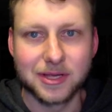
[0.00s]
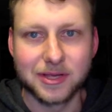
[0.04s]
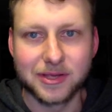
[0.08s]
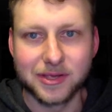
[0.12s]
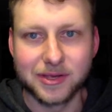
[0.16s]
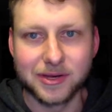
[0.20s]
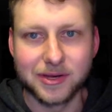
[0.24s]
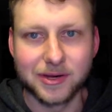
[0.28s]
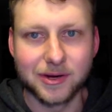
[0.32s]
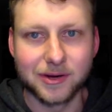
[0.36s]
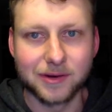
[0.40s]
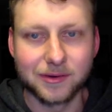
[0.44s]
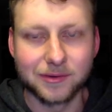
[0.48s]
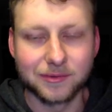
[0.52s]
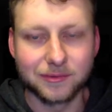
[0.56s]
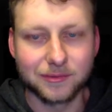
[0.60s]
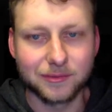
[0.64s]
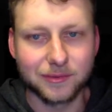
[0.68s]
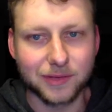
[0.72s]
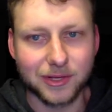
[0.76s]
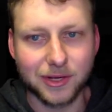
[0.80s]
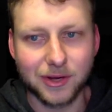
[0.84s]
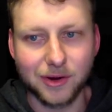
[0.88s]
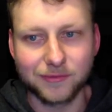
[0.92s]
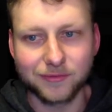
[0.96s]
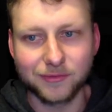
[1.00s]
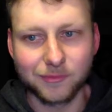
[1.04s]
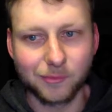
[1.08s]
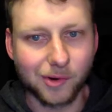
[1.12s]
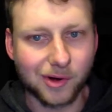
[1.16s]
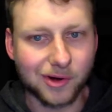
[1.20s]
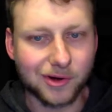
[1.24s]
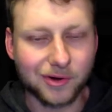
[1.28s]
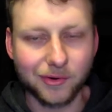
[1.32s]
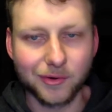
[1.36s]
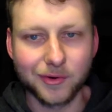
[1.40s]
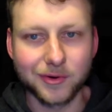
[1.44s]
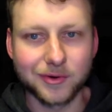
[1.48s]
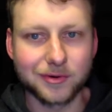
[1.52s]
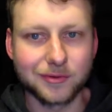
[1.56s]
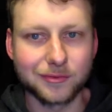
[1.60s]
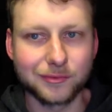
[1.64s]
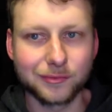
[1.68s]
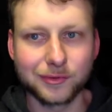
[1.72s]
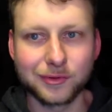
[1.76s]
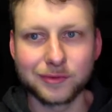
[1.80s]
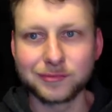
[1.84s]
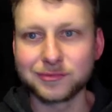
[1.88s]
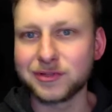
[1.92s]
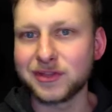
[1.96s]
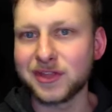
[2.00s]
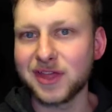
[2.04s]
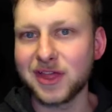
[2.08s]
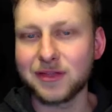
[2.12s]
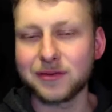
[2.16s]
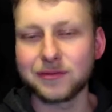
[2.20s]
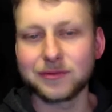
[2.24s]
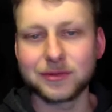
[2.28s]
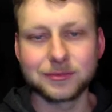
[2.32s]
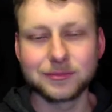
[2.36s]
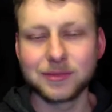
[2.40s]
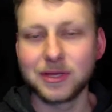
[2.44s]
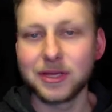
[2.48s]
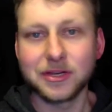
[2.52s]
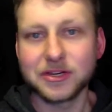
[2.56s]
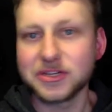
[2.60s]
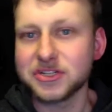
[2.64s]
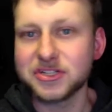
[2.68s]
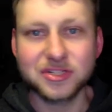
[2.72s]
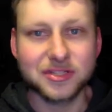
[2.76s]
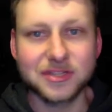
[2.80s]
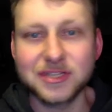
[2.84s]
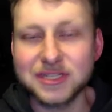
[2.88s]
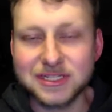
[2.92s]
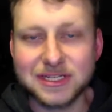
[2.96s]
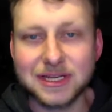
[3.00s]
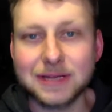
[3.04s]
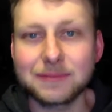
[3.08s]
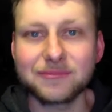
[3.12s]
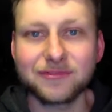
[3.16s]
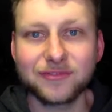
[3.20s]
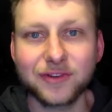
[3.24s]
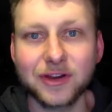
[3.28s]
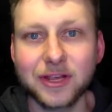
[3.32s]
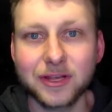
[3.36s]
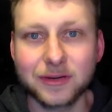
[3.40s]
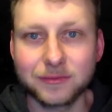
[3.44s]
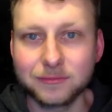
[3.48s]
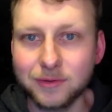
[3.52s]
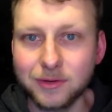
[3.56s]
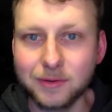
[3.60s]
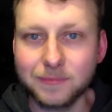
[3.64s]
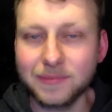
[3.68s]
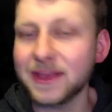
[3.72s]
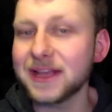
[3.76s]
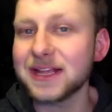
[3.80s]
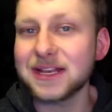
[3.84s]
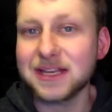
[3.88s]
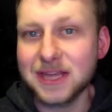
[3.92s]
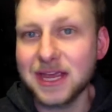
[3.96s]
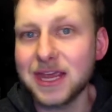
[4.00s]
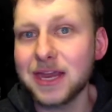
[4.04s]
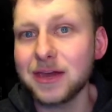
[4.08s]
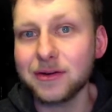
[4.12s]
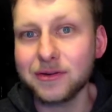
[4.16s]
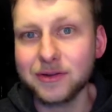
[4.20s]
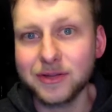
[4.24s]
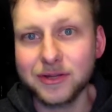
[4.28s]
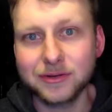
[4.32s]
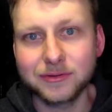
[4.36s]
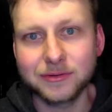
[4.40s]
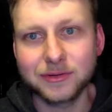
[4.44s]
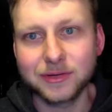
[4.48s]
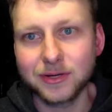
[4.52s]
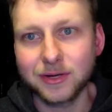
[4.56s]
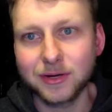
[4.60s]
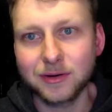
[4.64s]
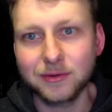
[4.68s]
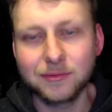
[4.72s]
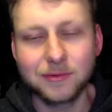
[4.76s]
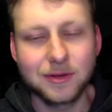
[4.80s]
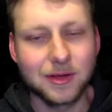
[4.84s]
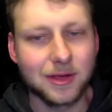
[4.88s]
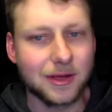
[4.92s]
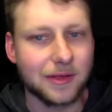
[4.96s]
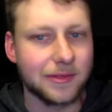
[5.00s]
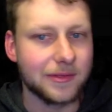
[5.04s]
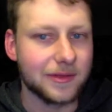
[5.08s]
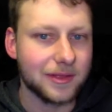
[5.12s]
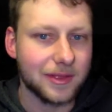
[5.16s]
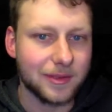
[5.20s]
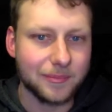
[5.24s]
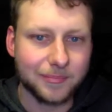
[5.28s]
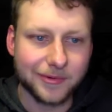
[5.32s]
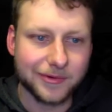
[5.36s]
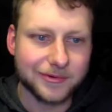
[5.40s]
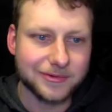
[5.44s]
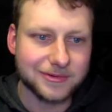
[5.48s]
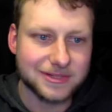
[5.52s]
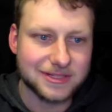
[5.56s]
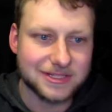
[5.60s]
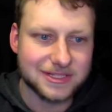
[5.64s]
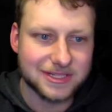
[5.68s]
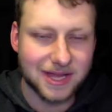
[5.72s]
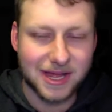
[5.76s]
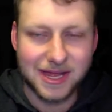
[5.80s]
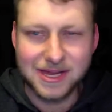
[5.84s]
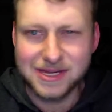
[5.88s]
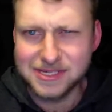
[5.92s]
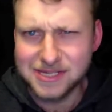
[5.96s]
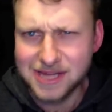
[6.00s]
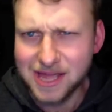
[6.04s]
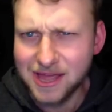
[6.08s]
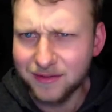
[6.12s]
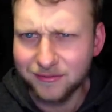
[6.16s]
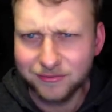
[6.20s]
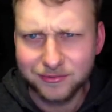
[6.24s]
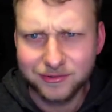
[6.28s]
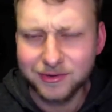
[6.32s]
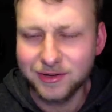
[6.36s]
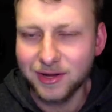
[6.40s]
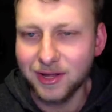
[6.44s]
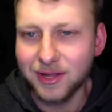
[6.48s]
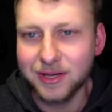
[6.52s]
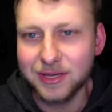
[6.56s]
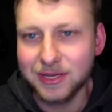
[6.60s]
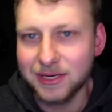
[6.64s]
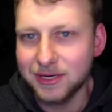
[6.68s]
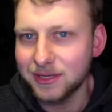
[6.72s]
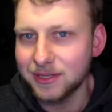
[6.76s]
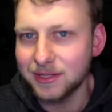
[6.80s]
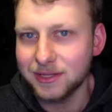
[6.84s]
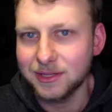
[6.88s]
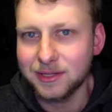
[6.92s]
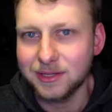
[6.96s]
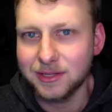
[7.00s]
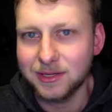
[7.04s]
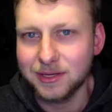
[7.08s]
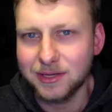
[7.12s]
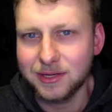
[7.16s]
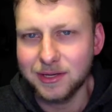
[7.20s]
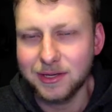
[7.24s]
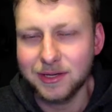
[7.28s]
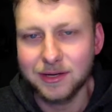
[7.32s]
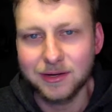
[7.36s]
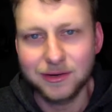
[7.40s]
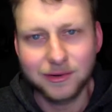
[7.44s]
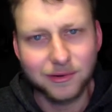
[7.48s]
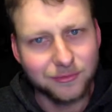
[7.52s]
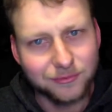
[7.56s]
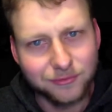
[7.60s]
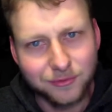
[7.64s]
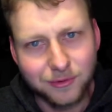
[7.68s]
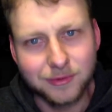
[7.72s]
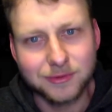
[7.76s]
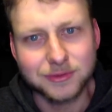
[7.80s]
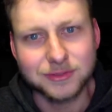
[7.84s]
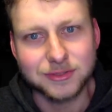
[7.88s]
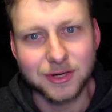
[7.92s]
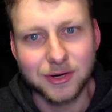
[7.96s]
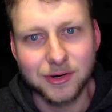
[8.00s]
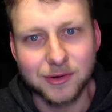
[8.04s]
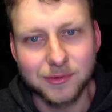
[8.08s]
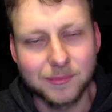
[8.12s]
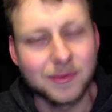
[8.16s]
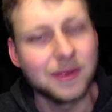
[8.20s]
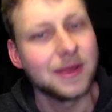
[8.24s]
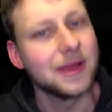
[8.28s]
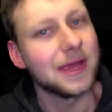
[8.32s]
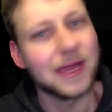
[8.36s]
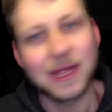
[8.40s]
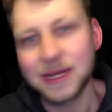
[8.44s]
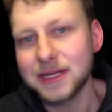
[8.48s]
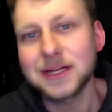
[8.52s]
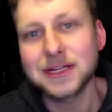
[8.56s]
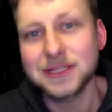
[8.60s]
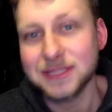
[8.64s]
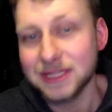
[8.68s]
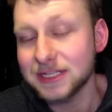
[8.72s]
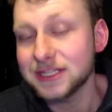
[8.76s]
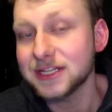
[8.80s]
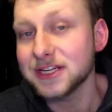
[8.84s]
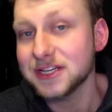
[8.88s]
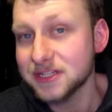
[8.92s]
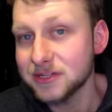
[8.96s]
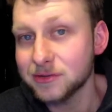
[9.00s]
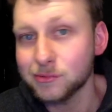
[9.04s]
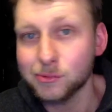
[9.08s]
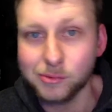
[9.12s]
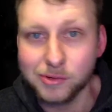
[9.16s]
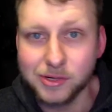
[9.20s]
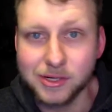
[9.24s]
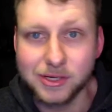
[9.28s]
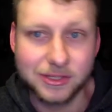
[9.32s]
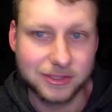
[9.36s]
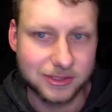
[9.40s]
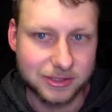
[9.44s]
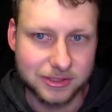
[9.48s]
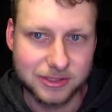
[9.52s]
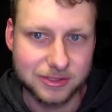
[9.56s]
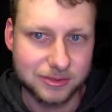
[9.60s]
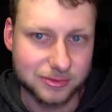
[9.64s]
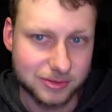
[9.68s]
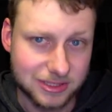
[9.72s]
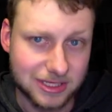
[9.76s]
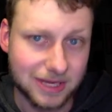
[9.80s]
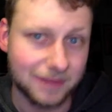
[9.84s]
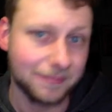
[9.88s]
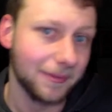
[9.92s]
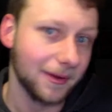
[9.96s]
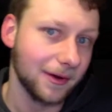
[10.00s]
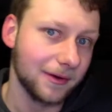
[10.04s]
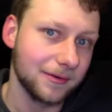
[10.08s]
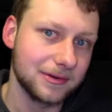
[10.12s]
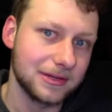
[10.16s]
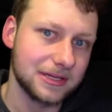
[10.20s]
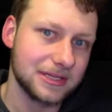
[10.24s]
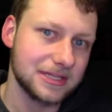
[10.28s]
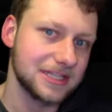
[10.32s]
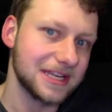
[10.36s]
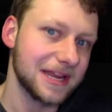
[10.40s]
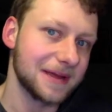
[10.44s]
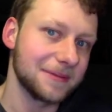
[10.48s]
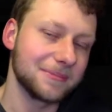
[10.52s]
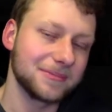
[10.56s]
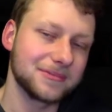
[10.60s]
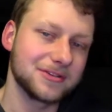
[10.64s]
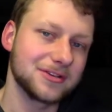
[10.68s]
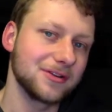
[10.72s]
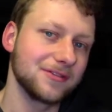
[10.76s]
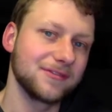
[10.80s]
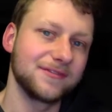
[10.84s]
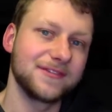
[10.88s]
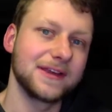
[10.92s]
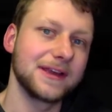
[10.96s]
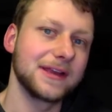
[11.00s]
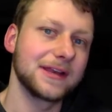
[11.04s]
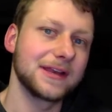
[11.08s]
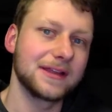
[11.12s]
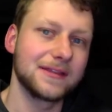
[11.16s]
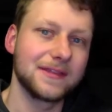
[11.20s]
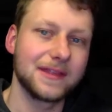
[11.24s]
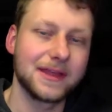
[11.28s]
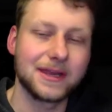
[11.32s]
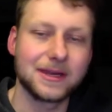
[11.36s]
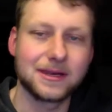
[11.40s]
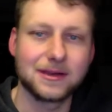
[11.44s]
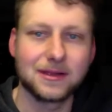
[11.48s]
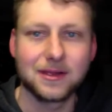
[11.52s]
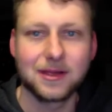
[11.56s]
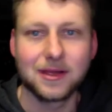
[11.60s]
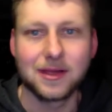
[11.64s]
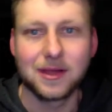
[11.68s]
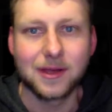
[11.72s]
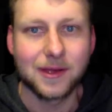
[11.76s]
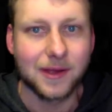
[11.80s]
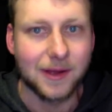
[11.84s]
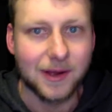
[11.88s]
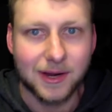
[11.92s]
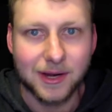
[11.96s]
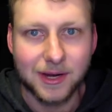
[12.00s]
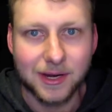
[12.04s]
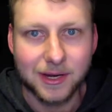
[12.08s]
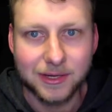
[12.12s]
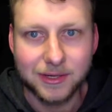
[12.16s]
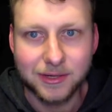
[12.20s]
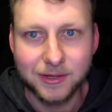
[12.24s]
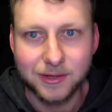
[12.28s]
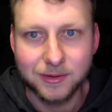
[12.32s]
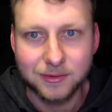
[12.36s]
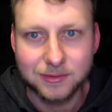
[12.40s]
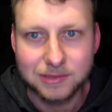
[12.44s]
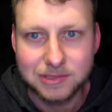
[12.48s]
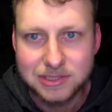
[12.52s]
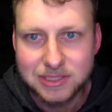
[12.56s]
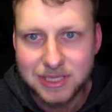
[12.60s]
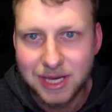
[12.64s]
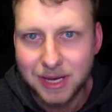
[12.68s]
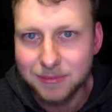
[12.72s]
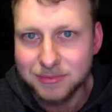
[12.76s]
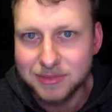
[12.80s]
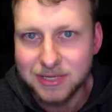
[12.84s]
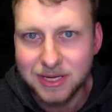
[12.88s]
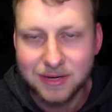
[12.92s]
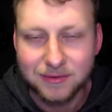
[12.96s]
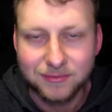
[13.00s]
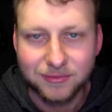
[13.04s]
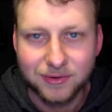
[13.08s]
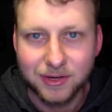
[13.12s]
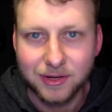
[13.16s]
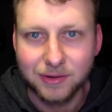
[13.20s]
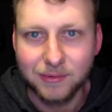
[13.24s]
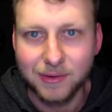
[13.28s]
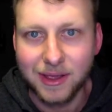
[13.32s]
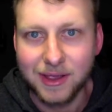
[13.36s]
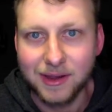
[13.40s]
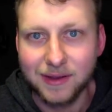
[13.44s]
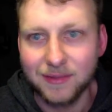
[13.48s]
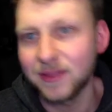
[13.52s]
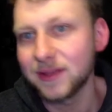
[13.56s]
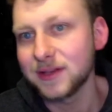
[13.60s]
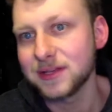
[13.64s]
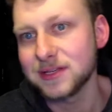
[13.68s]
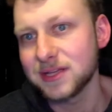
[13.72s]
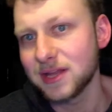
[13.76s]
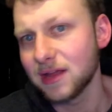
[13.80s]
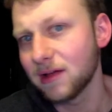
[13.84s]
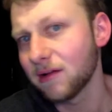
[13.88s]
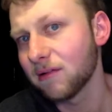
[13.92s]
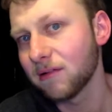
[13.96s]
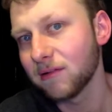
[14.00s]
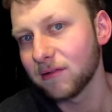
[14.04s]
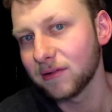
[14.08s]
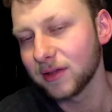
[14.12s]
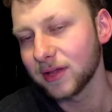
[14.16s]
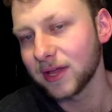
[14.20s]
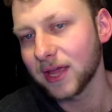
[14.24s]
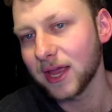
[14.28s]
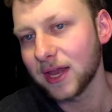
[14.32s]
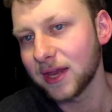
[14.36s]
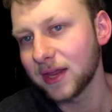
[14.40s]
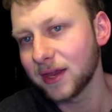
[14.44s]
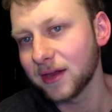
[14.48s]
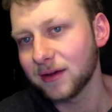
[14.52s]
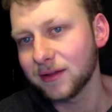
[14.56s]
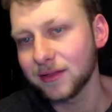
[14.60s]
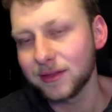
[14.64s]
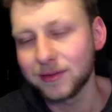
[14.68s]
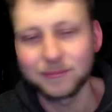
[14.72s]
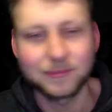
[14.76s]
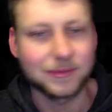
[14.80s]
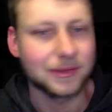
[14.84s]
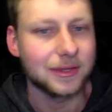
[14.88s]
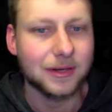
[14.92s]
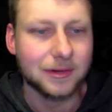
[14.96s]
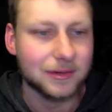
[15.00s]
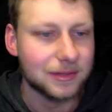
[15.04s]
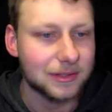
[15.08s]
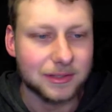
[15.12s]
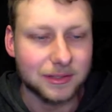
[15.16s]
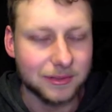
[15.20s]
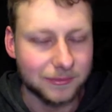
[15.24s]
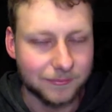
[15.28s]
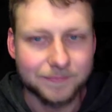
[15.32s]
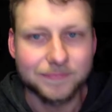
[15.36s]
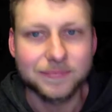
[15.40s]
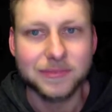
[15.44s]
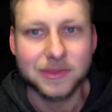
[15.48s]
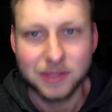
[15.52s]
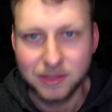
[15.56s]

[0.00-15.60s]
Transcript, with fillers: You know, they go from one corner of the room to the other room. You're still in the same freaking room. They can hear you. You know, the person's not deaf. You're not in a in an old folks home. It do, that doesn't work to just step out, step two feet, and then, uh, you know, step ten feet away, and then say, oh, you can't hear them. No, no, no.